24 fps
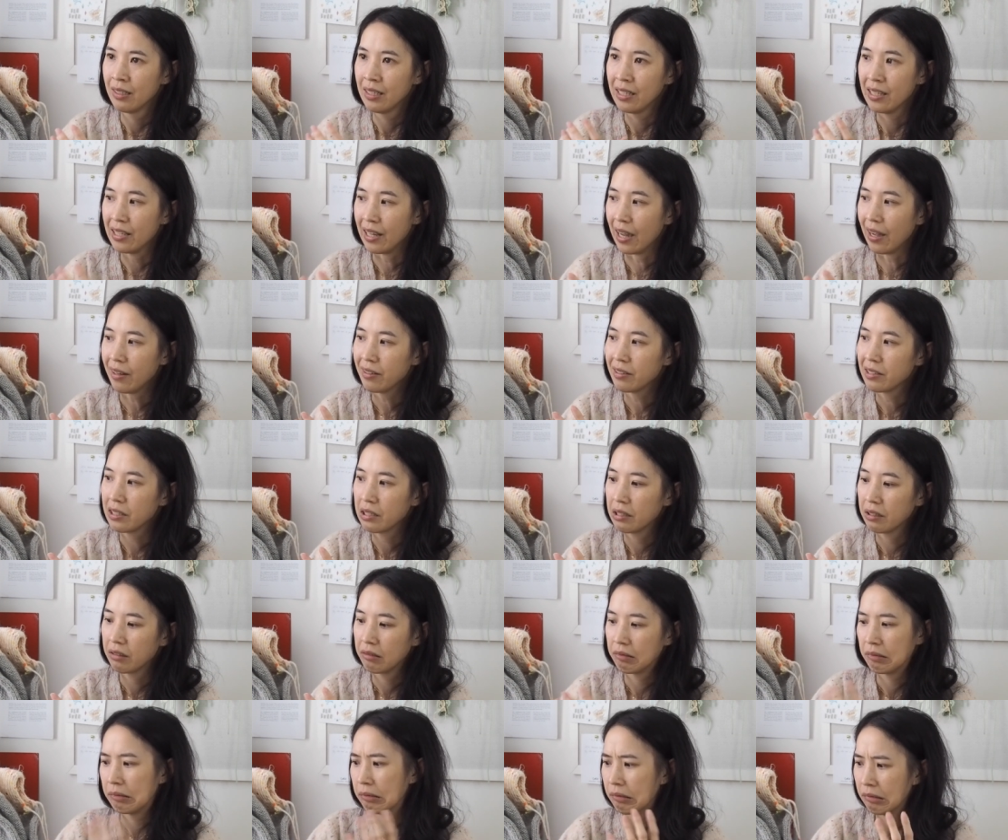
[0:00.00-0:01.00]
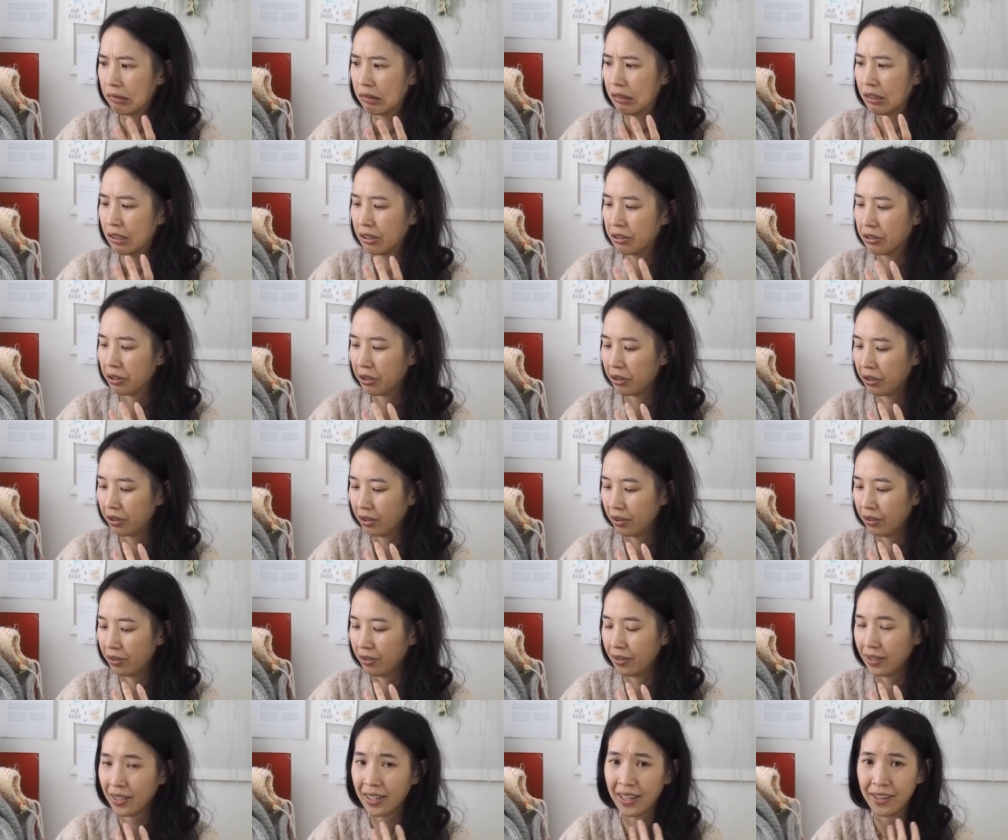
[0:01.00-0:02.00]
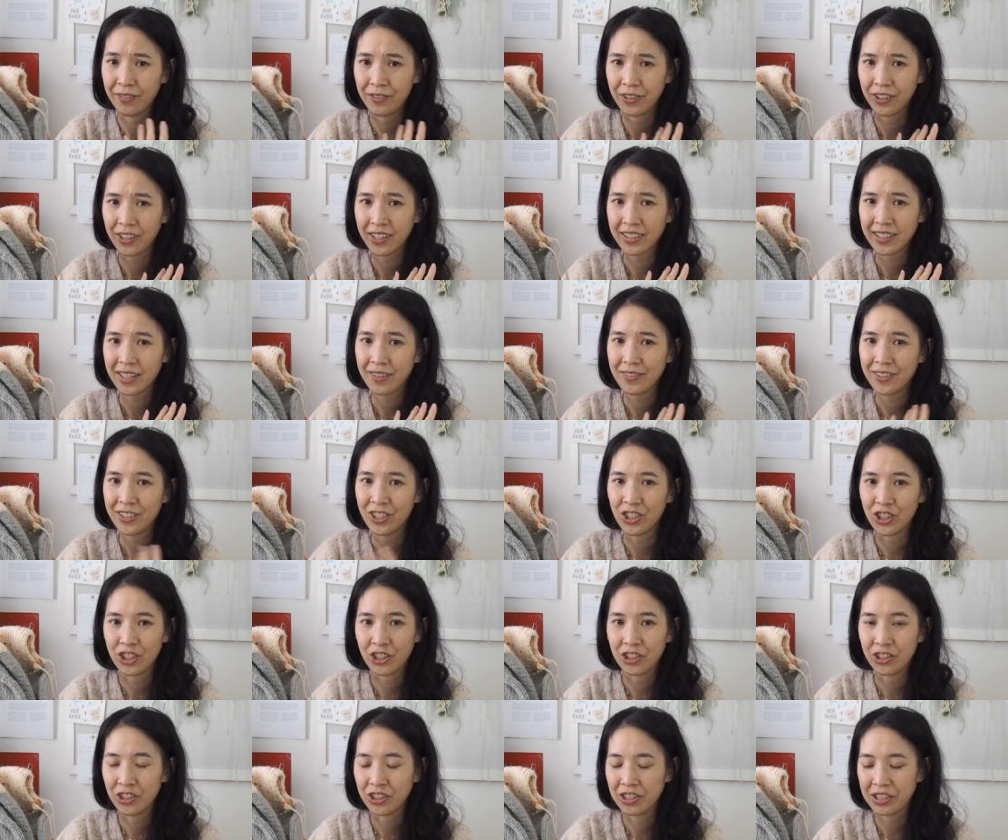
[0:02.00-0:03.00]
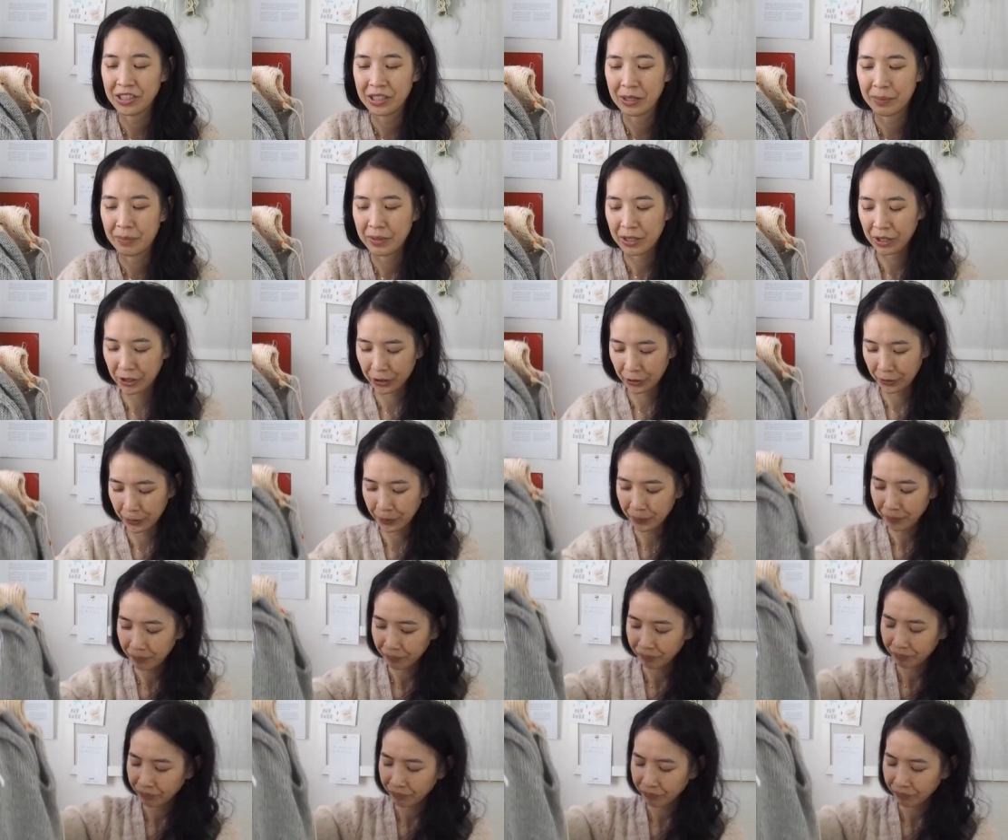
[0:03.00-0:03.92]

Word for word: yet. So yeah, if you guys have suggestions, let me know.